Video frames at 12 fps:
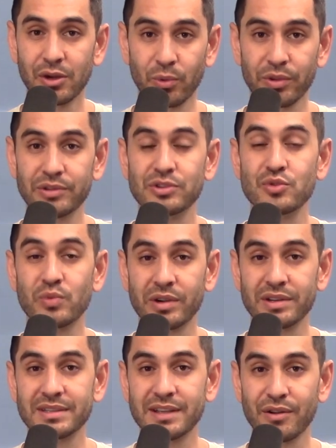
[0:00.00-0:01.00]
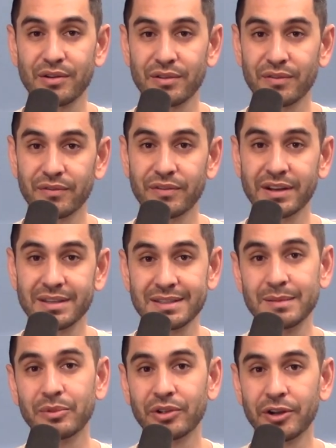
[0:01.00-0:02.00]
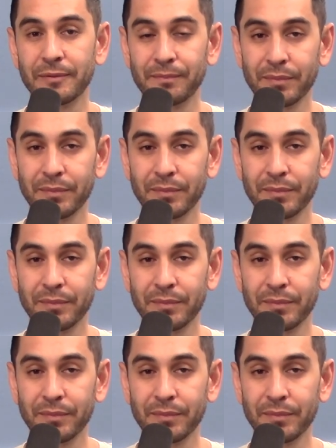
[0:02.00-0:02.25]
where the two words sound very similar.